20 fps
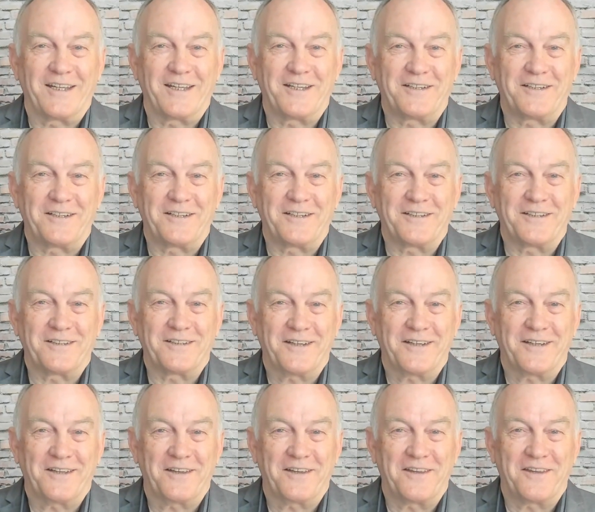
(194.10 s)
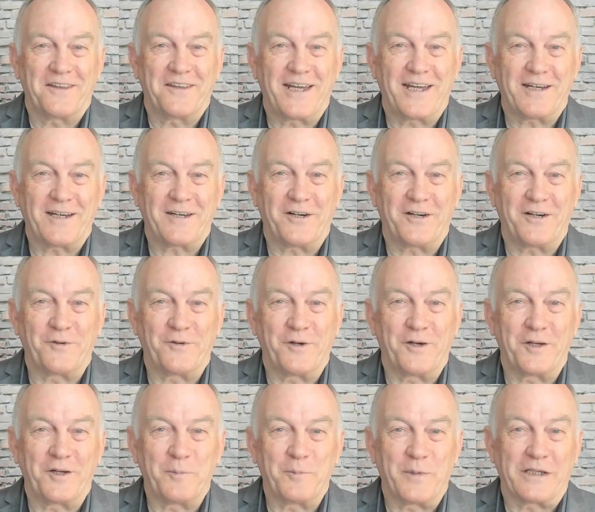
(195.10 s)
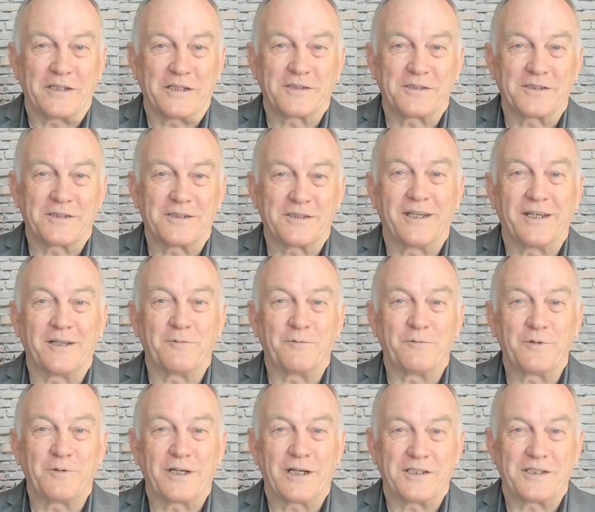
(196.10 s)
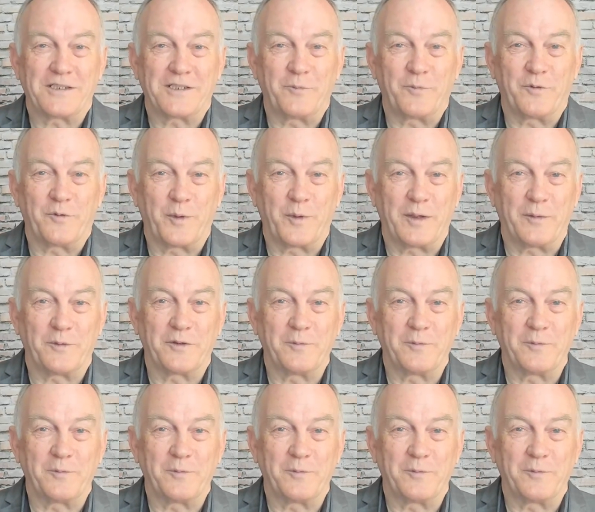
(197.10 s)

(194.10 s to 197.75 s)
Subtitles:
And that, I find, makes it really simple for